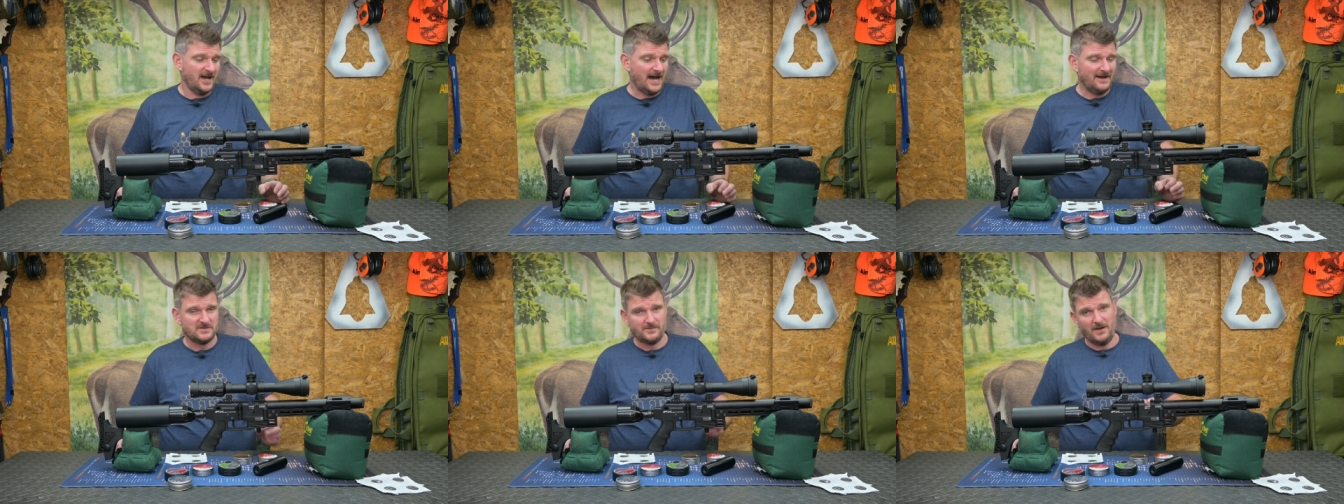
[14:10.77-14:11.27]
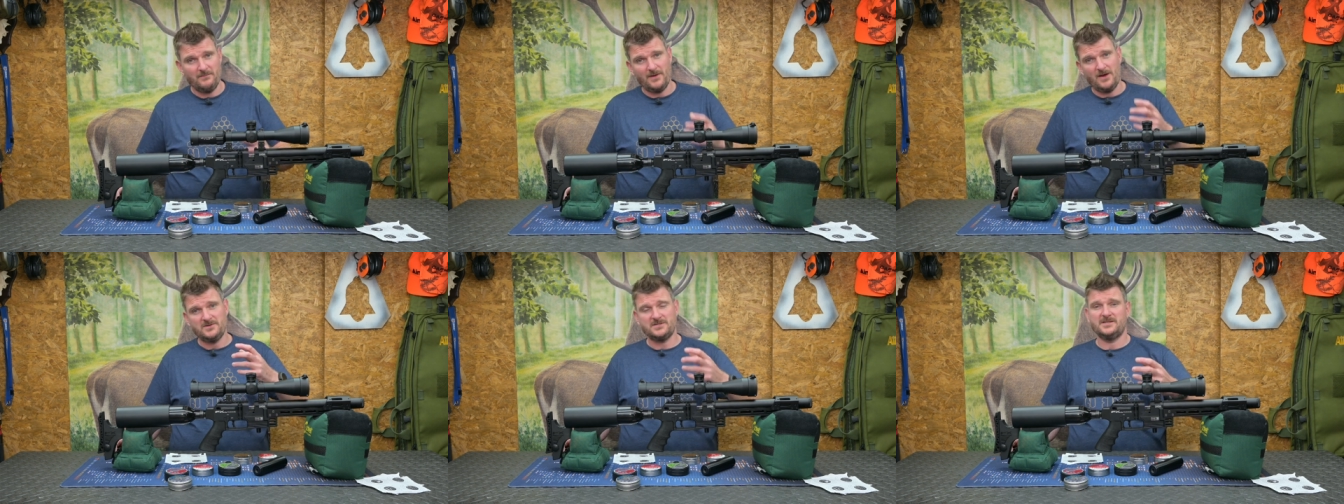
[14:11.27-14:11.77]
I've spent
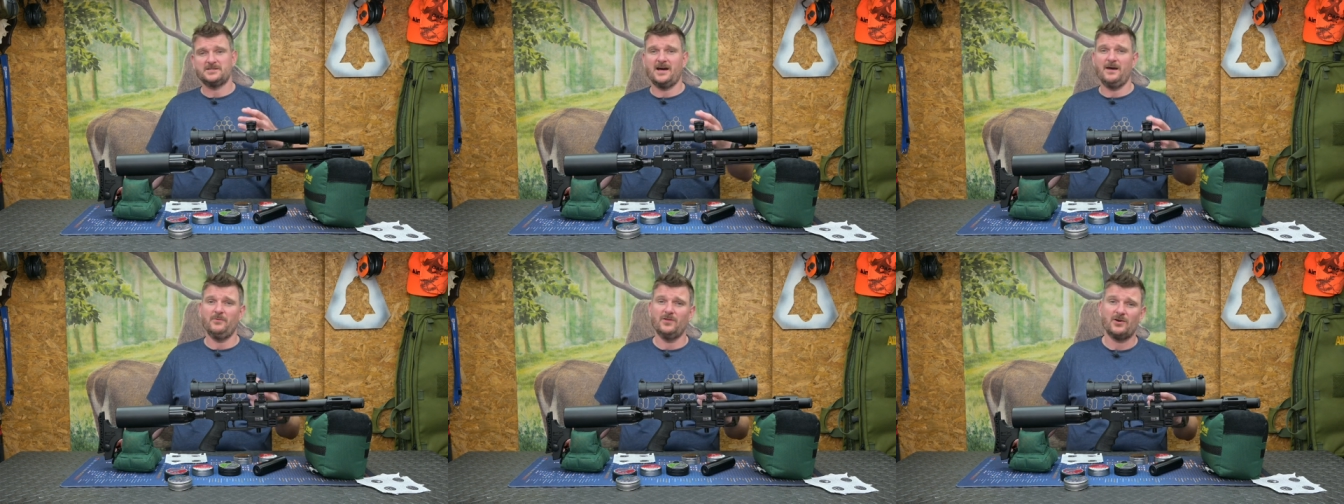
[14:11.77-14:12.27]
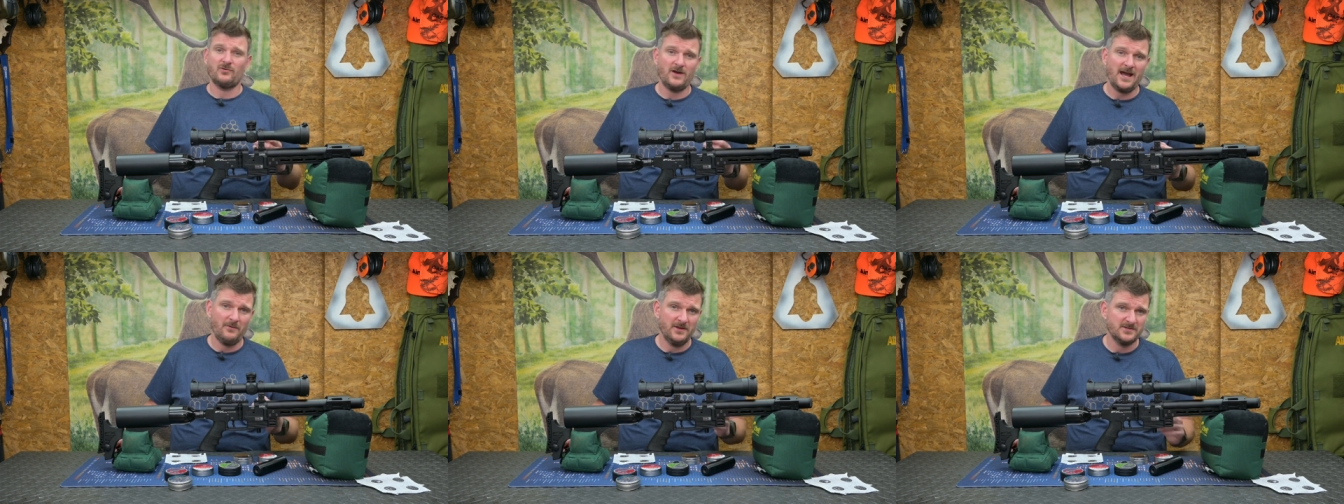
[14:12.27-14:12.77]
most of the time with a
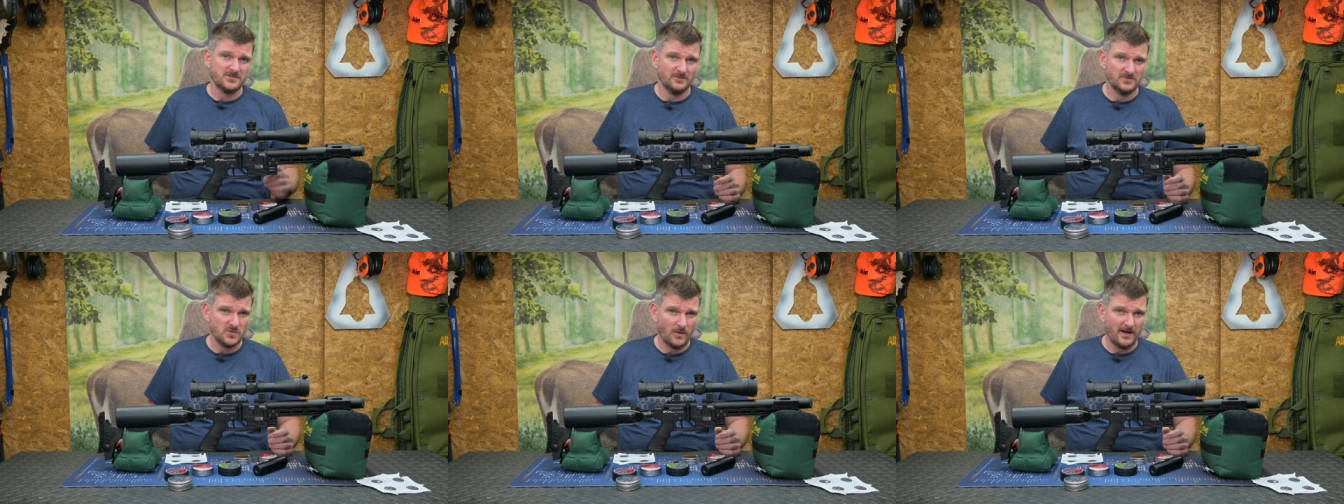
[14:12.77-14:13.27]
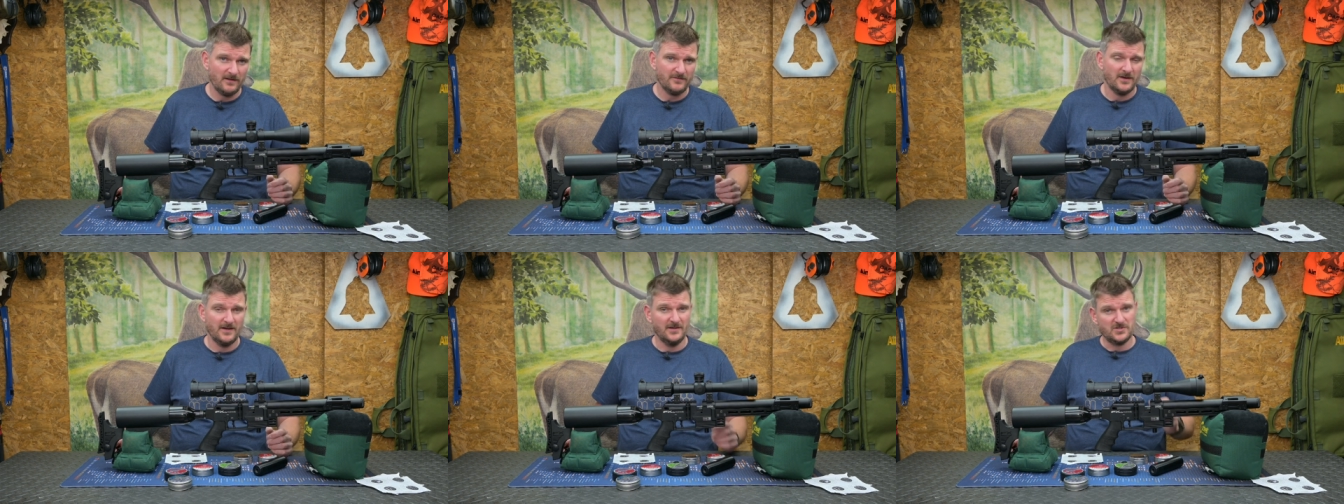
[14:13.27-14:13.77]
Crown in sub
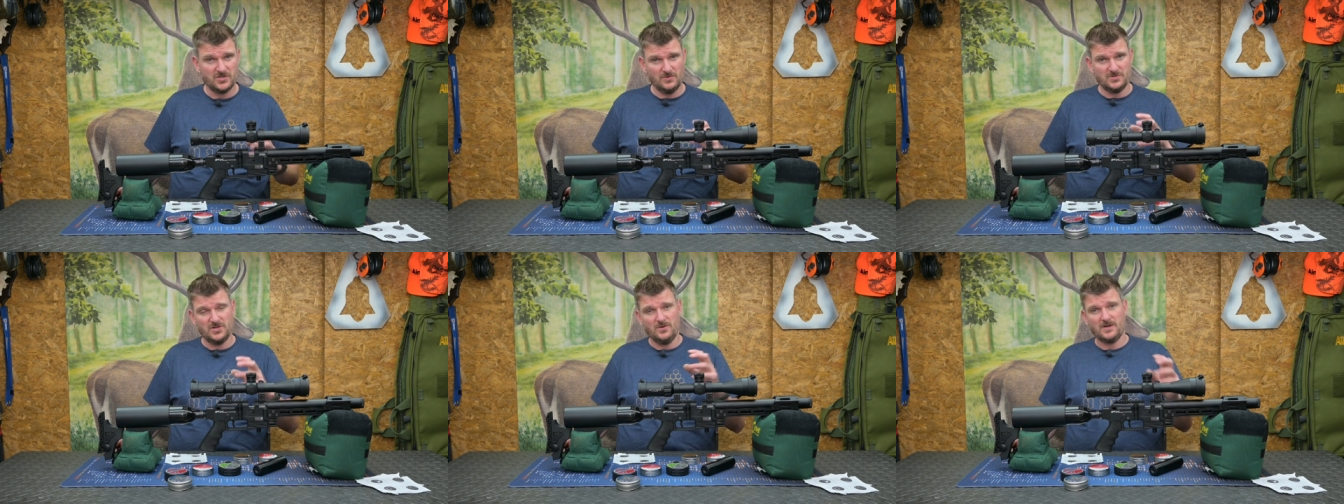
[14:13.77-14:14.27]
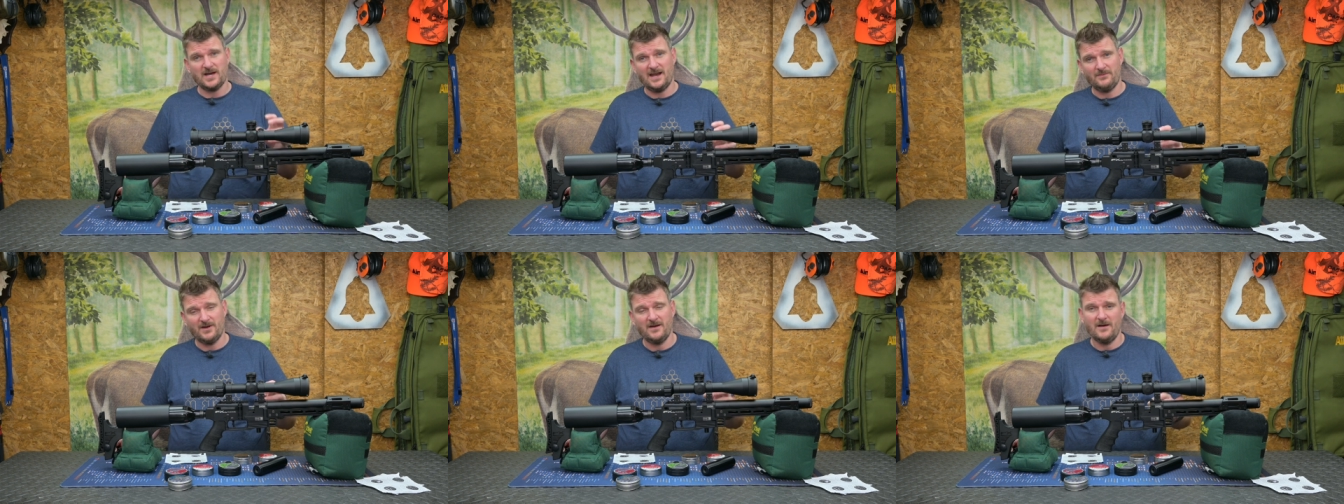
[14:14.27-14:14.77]
12 and 2.2
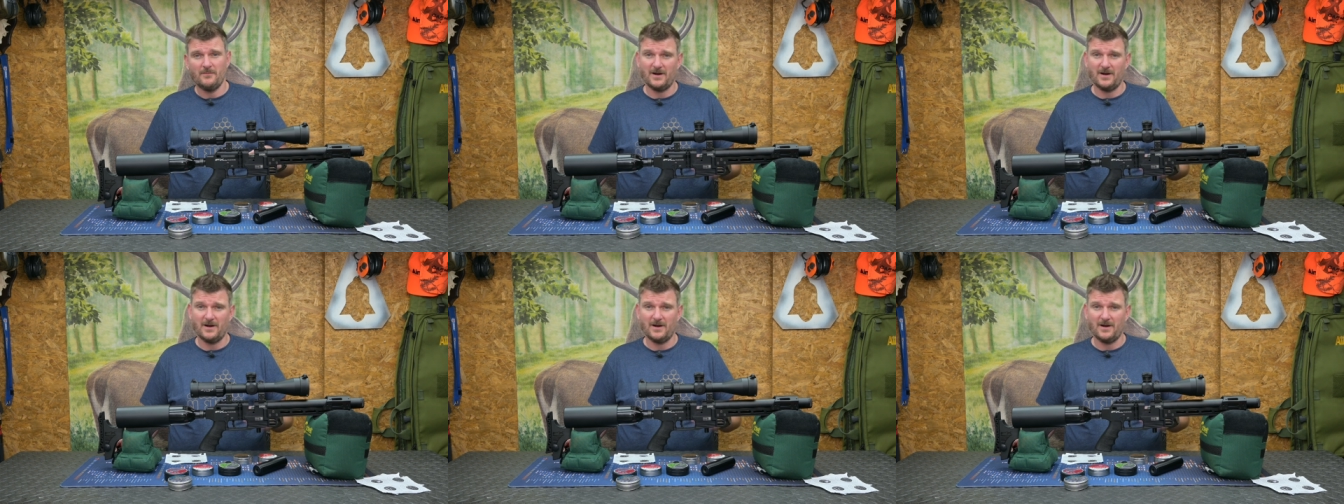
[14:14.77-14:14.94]
caliber,